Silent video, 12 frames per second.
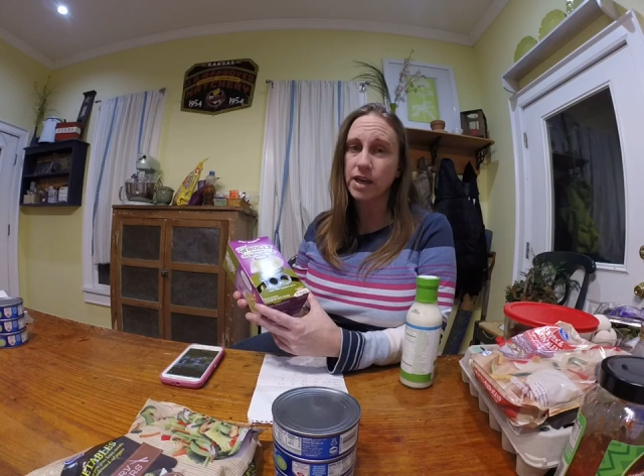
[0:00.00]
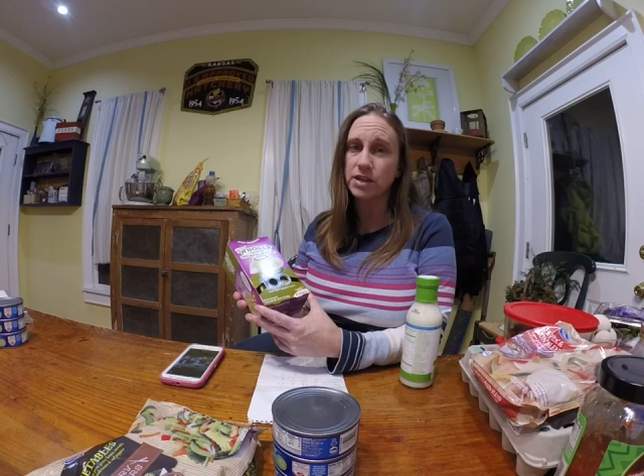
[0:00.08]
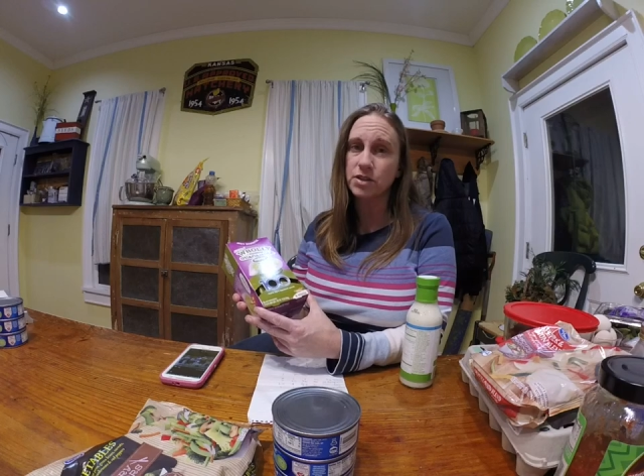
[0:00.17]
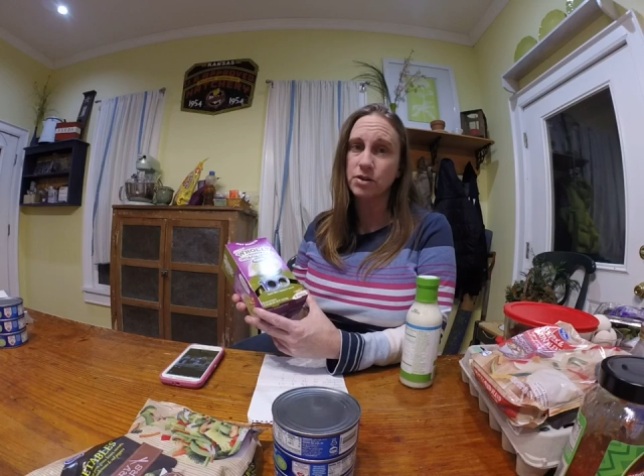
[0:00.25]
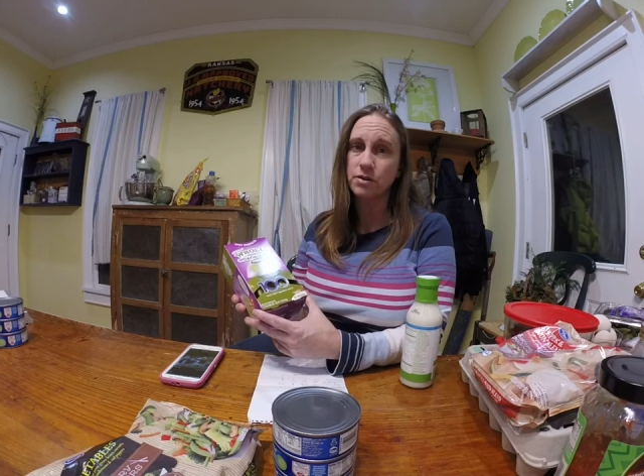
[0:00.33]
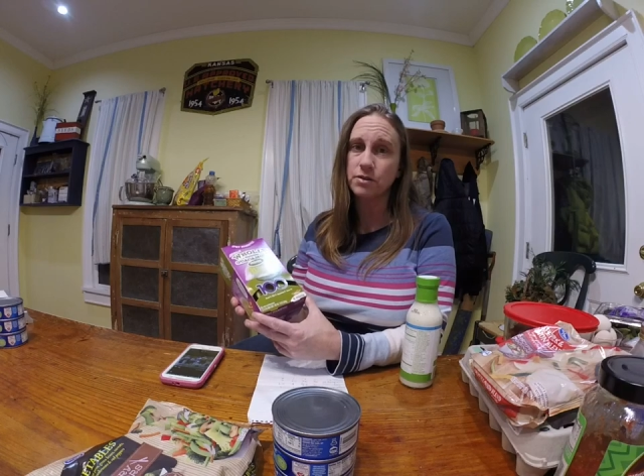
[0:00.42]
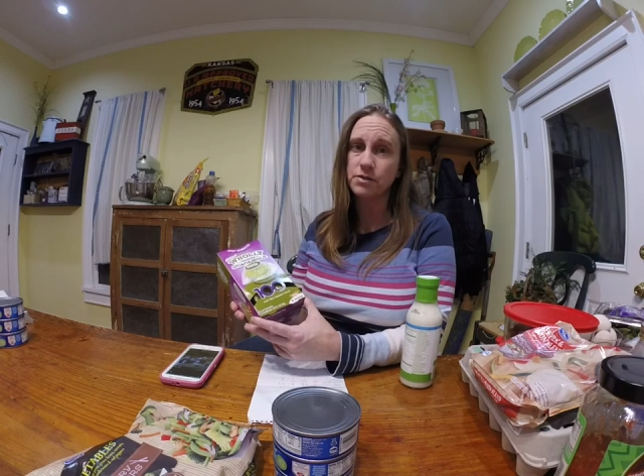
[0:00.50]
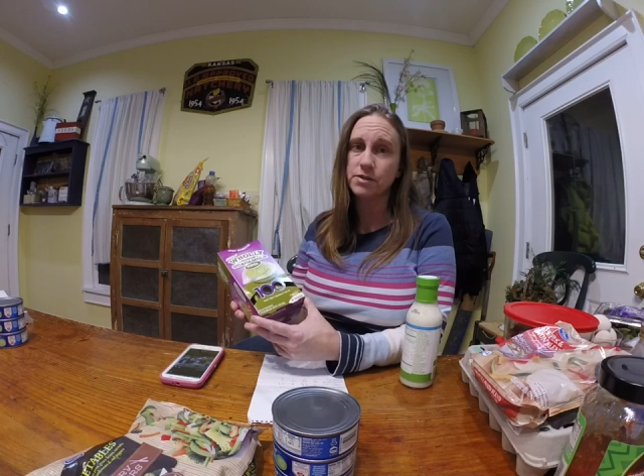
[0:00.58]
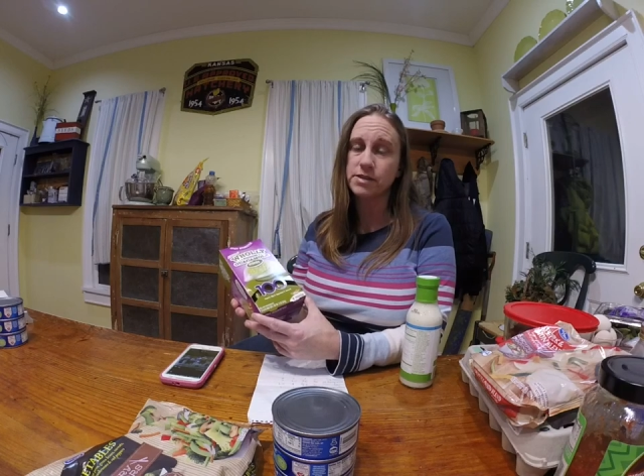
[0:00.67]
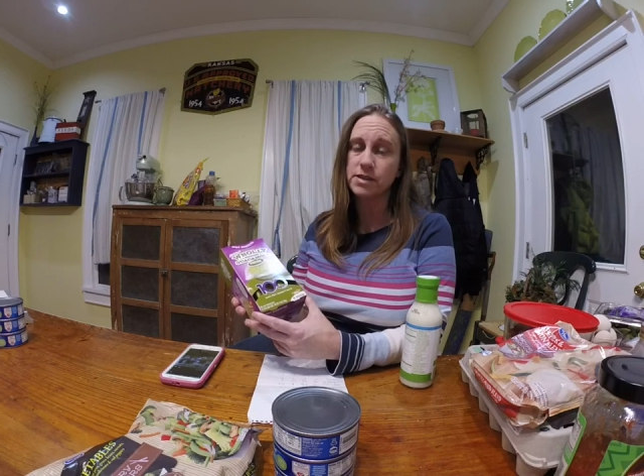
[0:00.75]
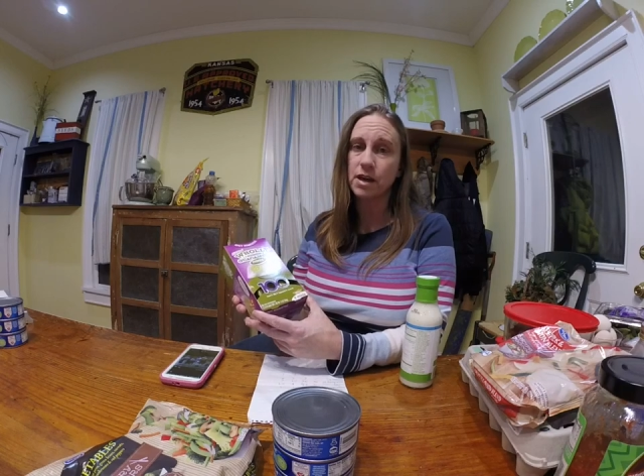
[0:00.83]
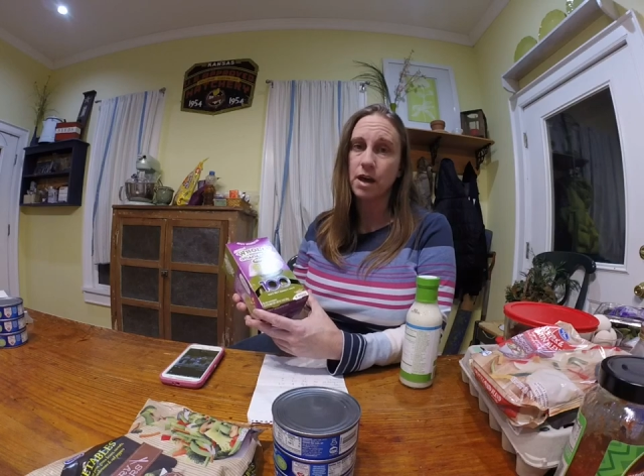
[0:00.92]
it
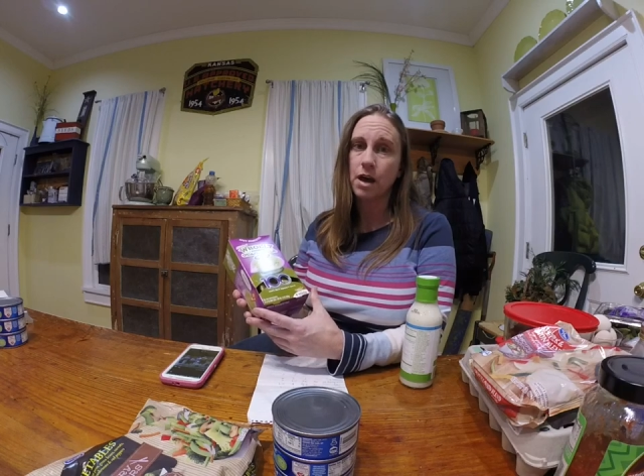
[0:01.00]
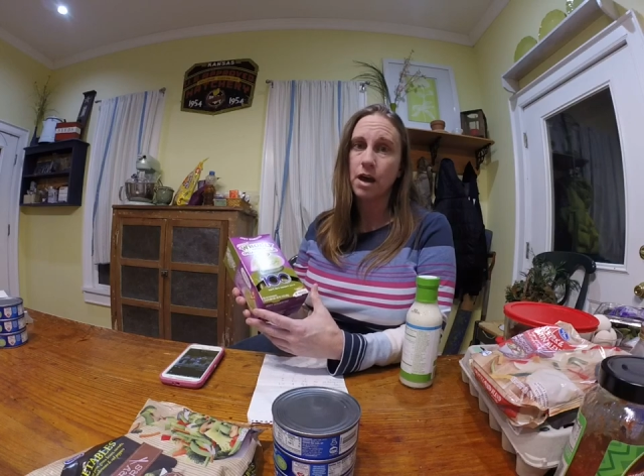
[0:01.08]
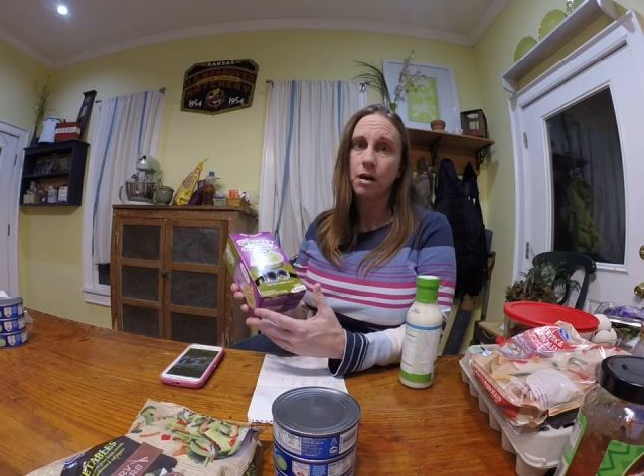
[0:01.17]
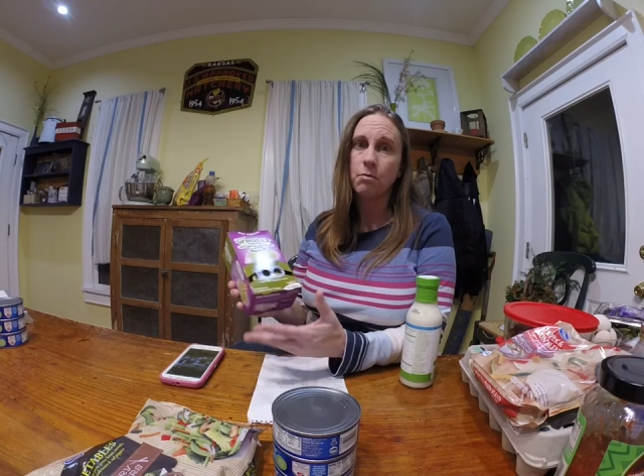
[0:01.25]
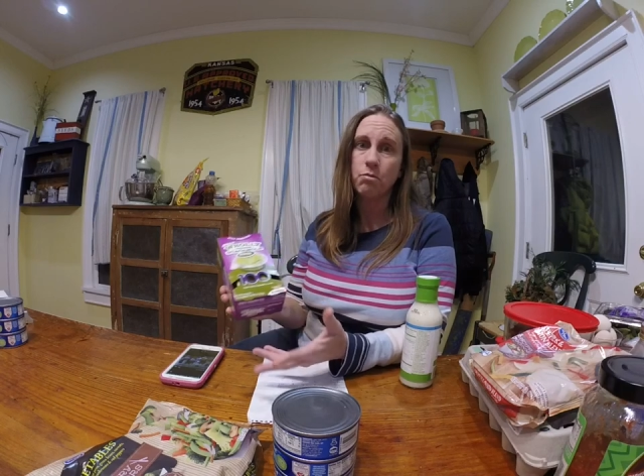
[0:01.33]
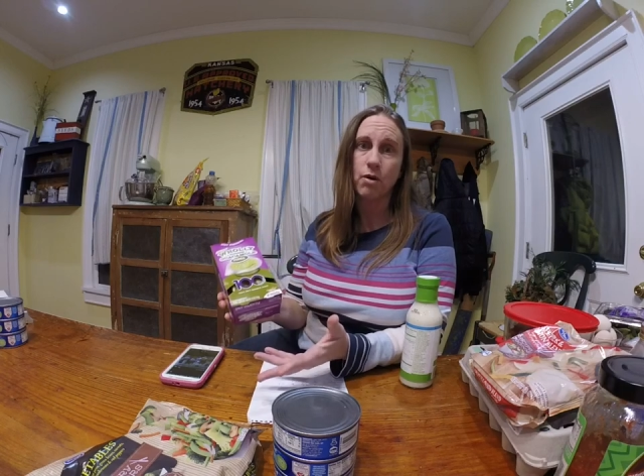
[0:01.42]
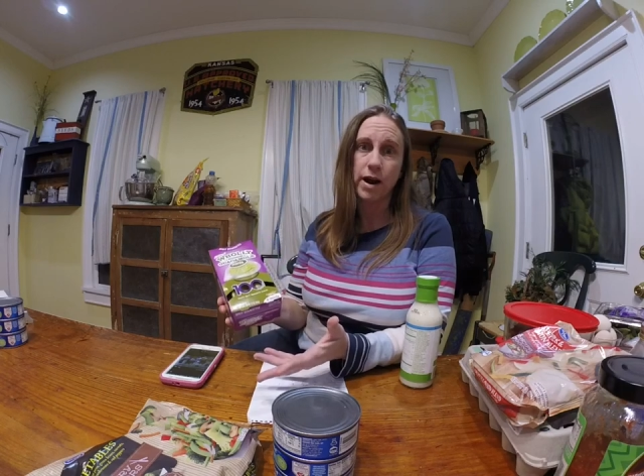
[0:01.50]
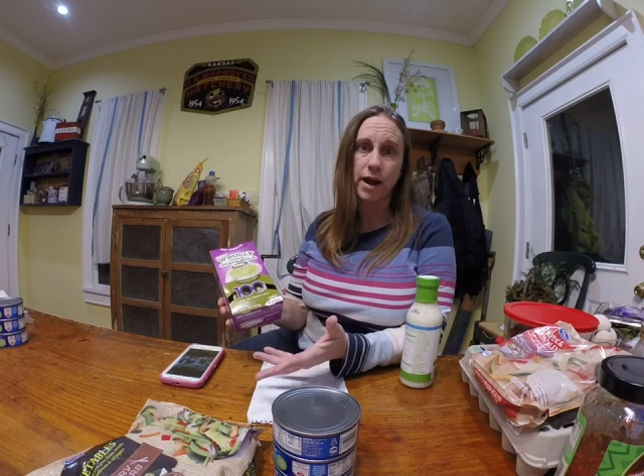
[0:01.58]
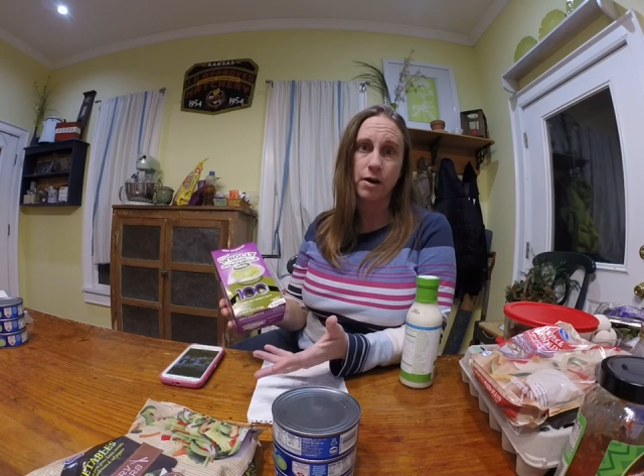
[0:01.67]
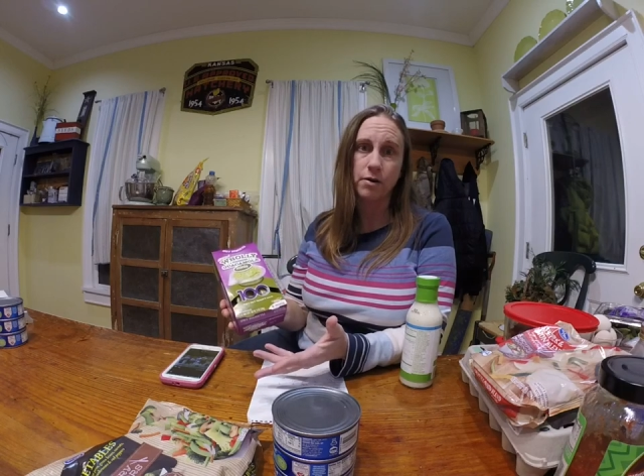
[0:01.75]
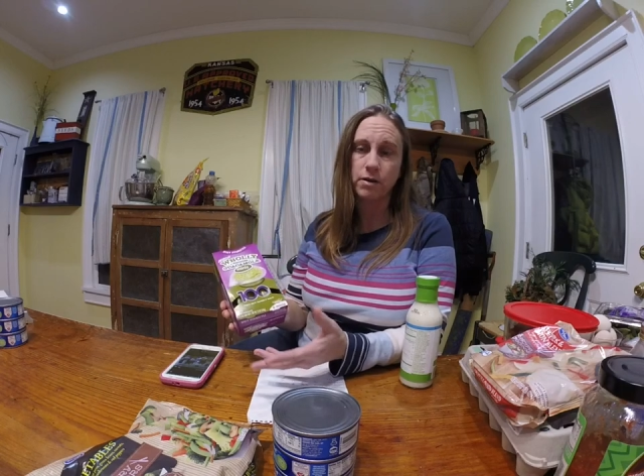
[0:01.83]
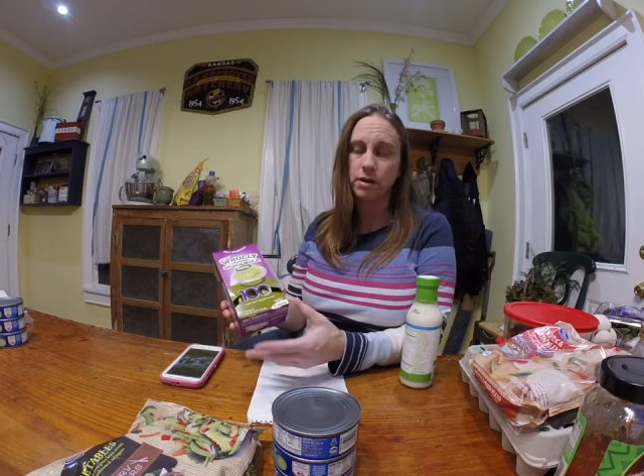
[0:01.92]
turns
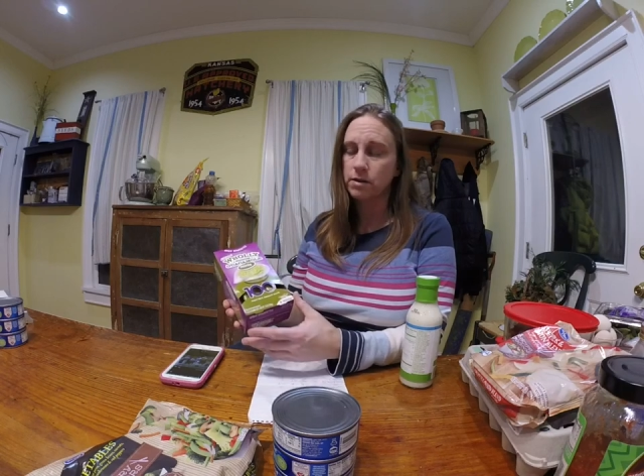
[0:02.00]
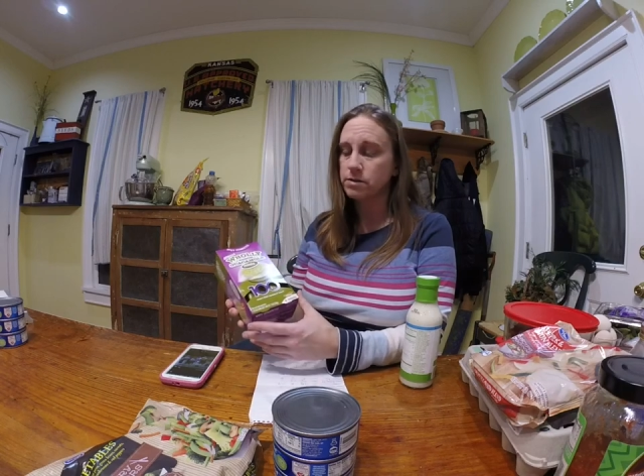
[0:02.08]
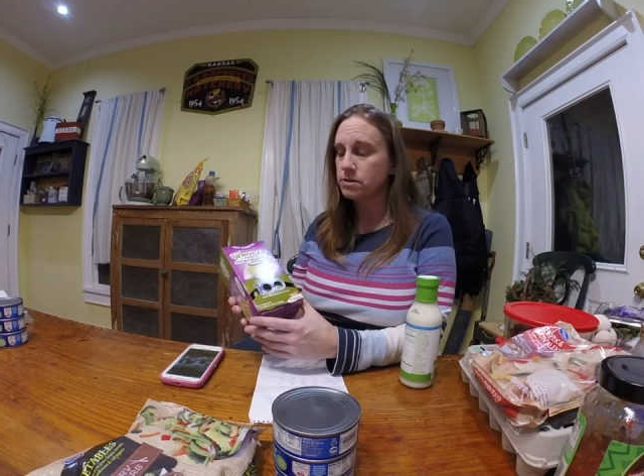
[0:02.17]
brown.